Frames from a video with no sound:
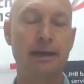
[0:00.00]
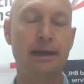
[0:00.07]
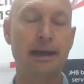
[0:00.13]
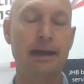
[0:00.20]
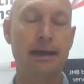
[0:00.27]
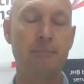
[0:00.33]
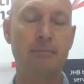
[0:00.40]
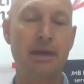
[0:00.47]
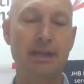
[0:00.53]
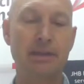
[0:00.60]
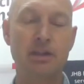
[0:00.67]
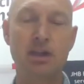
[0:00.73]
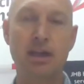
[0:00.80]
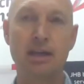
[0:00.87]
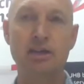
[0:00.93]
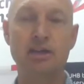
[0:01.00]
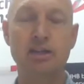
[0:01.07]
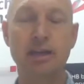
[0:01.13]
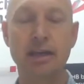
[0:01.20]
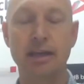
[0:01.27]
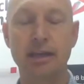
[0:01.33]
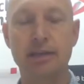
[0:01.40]
And the challenge
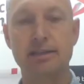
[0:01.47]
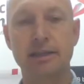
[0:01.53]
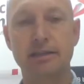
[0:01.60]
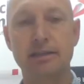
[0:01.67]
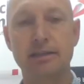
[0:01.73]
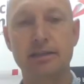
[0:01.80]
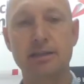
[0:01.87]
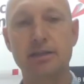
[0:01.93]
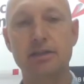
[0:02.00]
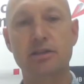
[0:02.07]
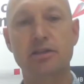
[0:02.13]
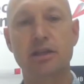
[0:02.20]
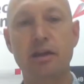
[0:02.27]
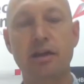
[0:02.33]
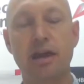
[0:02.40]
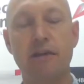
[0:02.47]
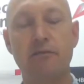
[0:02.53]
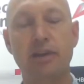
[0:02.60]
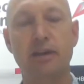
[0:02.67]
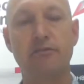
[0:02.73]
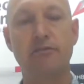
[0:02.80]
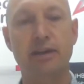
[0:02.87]
there is that the teachers don't
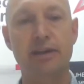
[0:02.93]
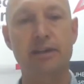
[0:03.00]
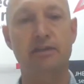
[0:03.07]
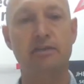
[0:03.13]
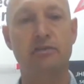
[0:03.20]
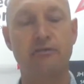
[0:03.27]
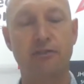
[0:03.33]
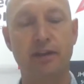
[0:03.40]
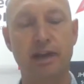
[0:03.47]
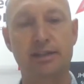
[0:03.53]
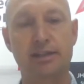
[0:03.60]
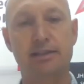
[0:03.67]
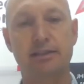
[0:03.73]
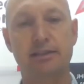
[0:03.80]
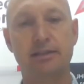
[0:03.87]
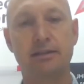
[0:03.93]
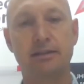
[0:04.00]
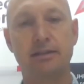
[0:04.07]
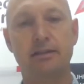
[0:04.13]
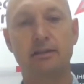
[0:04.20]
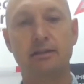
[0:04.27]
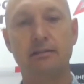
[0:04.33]
have that face-to-face
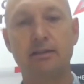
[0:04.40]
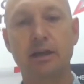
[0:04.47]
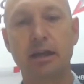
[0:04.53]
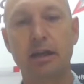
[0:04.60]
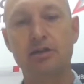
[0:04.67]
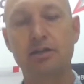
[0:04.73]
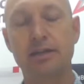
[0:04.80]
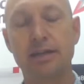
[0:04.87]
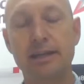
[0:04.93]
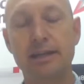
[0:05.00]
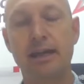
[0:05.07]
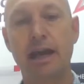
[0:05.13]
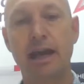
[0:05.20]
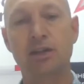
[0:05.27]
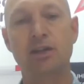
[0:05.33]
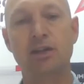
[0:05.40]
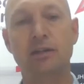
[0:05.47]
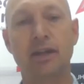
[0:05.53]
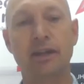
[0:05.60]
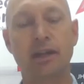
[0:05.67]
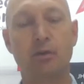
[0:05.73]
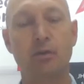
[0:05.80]
close interaction
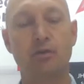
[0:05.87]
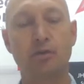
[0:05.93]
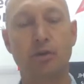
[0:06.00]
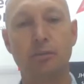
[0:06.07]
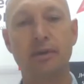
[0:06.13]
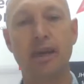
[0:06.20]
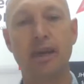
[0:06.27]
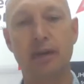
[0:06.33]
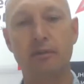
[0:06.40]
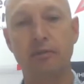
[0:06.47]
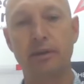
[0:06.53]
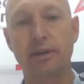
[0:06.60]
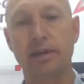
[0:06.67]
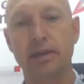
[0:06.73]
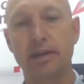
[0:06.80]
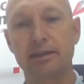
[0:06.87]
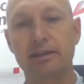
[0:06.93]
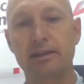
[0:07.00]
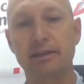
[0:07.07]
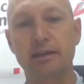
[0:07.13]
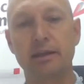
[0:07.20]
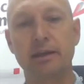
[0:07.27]
that they would normally have with the
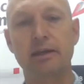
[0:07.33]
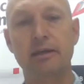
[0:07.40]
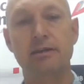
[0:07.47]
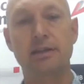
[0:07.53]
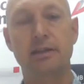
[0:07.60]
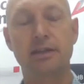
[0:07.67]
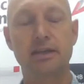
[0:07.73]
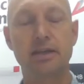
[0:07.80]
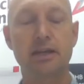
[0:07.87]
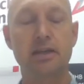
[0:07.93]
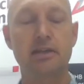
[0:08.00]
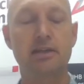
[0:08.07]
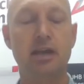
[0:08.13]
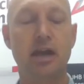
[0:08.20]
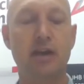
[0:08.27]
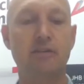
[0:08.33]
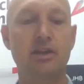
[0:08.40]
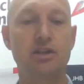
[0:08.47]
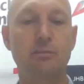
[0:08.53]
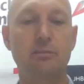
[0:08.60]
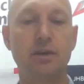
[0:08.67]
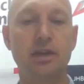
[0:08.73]
kids. So the teachers are
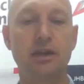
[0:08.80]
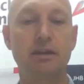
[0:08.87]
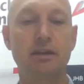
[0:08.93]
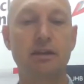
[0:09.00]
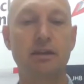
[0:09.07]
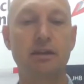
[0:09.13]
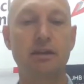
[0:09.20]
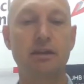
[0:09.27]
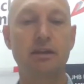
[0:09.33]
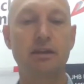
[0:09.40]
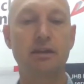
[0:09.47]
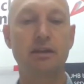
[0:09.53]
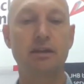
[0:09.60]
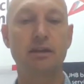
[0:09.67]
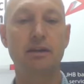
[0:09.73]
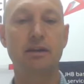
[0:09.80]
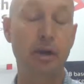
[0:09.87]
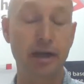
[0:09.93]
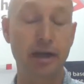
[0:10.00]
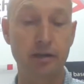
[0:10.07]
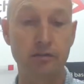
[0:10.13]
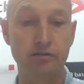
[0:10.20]
having to be so much more
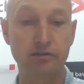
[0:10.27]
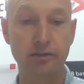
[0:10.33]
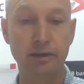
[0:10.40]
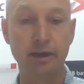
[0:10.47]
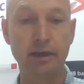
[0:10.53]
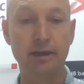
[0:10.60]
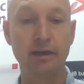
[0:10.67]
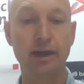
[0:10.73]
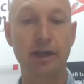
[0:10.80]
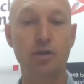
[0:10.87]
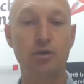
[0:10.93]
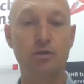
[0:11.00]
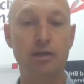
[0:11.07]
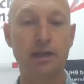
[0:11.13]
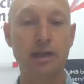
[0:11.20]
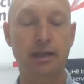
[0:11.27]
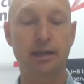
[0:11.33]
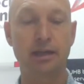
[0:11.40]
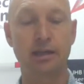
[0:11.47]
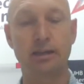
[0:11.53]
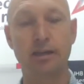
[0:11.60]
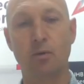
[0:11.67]
creative and
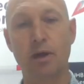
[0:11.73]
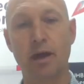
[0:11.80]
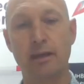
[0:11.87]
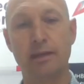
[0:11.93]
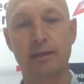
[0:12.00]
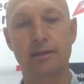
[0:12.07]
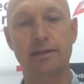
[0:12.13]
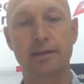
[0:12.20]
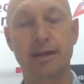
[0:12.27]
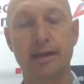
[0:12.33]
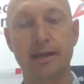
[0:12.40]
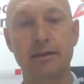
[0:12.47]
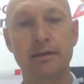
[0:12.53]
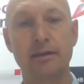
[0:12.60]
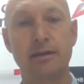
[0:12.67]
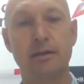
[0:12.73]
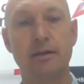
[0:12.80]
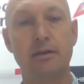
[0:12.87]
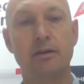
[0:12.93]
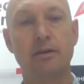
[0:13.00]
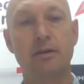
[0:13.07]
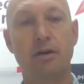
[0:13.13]
unique in the way that they
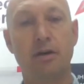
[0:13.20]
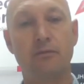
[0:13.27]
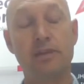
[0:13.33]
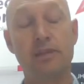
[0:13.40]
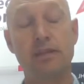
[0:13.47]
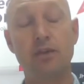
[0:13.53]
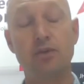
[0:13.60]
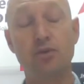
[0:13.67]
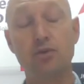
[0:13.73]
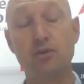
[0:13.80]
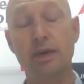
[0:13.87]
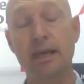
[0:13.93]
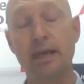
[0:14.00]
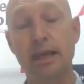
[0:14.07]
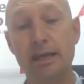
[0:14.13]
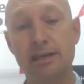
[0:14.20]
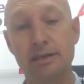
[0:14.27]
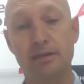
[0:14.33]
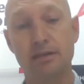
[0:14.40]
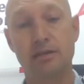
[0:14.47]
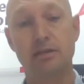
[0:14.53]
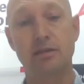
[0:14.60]
obviously do their
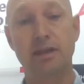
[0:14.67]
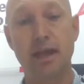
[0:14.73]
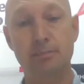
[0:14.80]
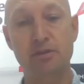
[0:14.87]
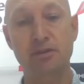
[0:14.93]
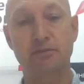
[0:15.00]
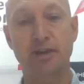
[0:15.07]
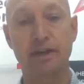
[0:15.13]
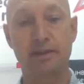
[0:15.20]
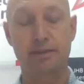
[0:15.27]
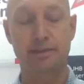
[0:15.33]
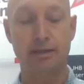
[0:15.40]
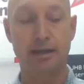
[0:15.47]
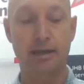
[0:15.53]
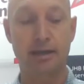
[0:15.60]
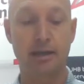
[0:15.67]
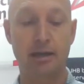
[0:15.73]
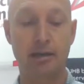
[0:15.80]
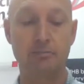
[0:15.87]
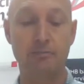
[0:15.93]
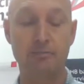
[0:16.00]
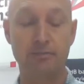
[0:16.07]
lessons to captivate
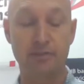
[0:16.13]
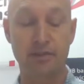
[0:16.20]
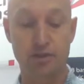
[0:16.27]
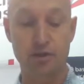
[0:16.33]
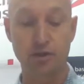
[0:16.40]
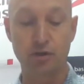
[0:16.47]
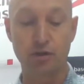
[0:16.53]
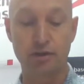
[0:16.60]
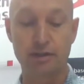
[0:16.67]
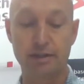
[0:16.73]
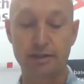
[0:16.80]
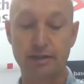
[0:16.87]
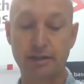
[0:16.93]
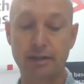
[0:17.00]
the students.